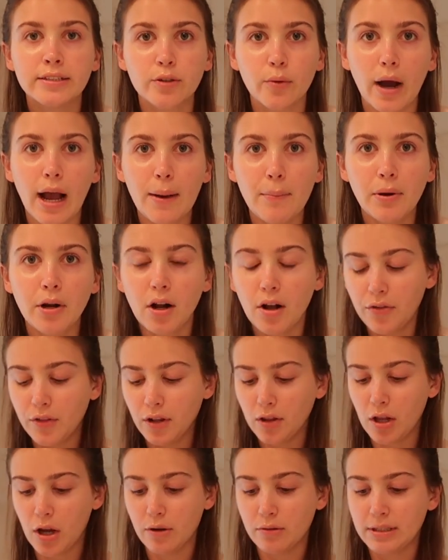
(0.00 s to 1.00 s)
So I put it on
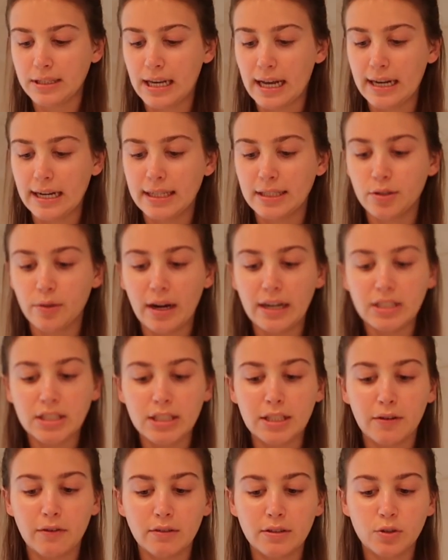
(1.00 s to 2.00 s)
the low setting. So I
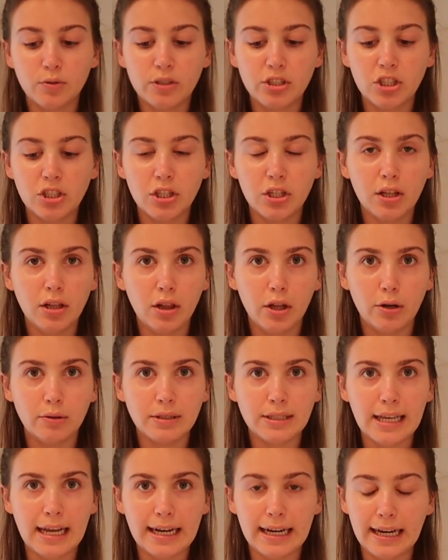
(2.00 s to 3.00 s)
just switch it to the low
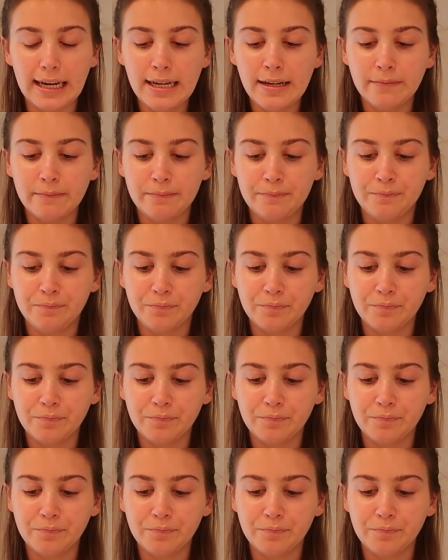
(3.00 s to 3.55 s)
setting.